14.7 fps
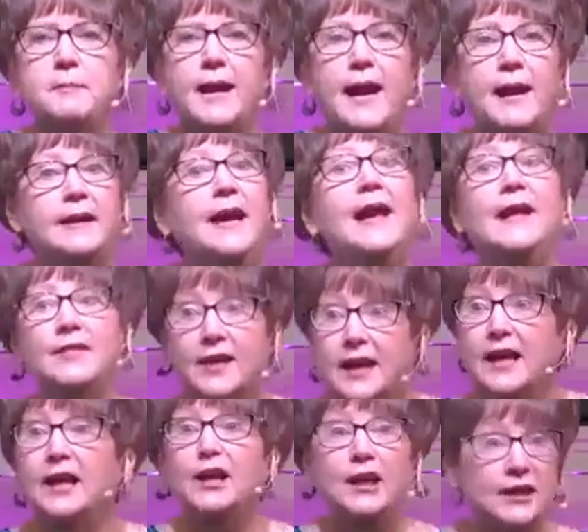bad,
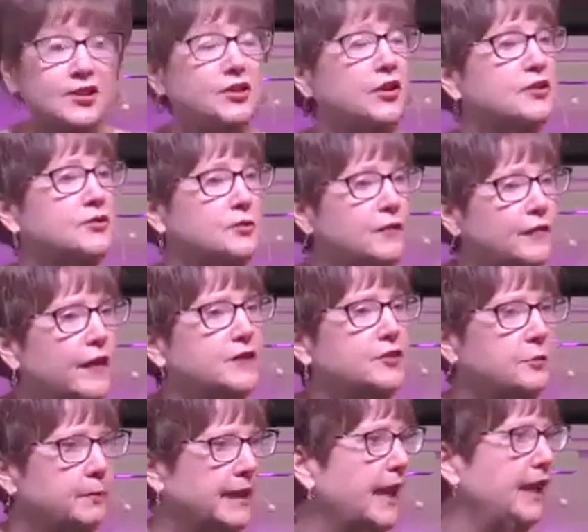then it starts to affect
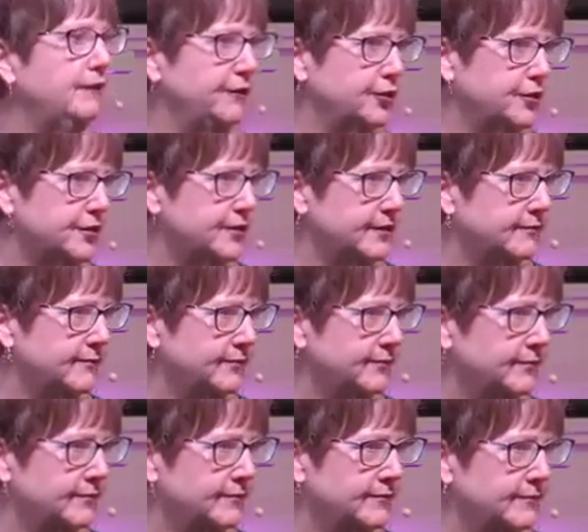your behaviors.
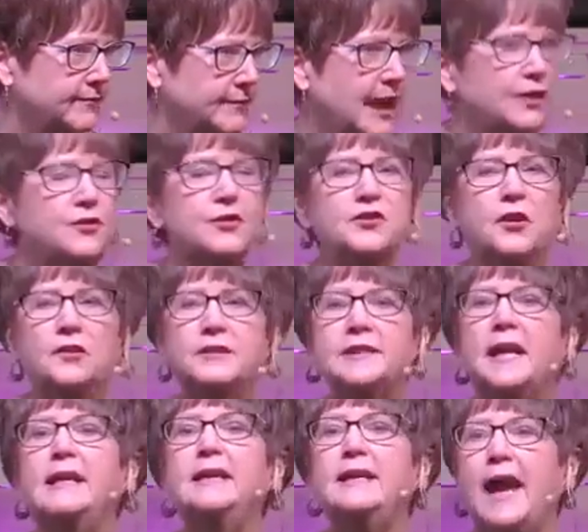And you start
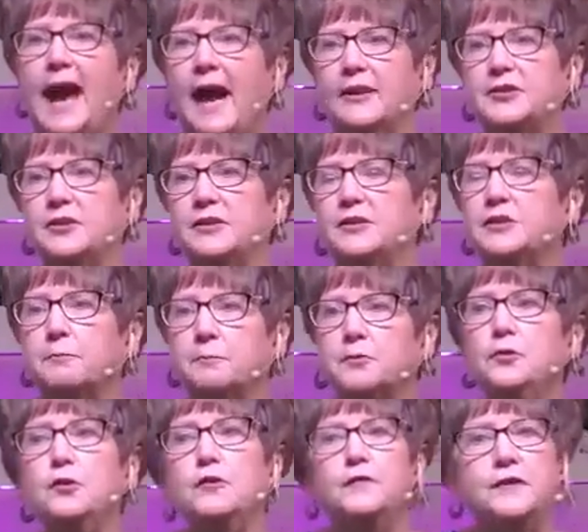taking action to
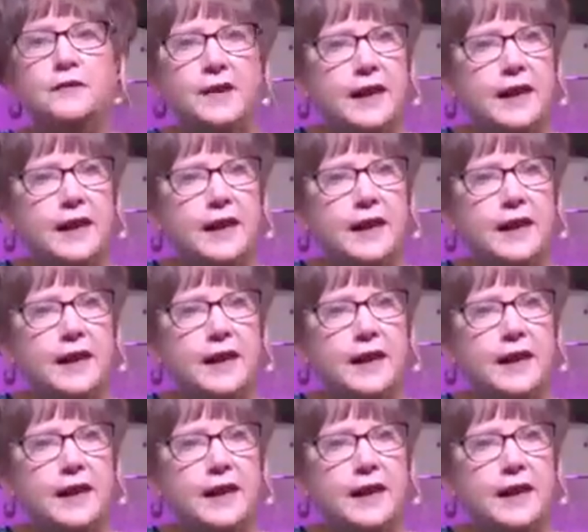prove that